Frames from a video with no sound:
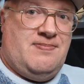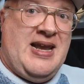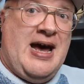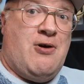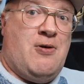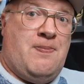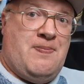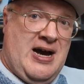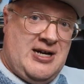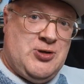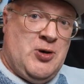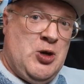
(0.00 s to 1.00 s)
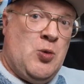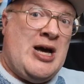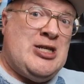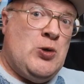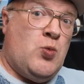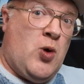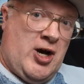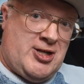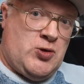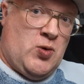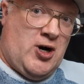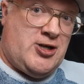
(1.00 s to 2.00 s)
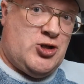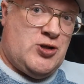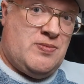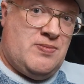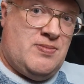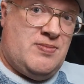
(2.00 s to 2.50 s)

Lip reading: Now, back to what you actually want to watch.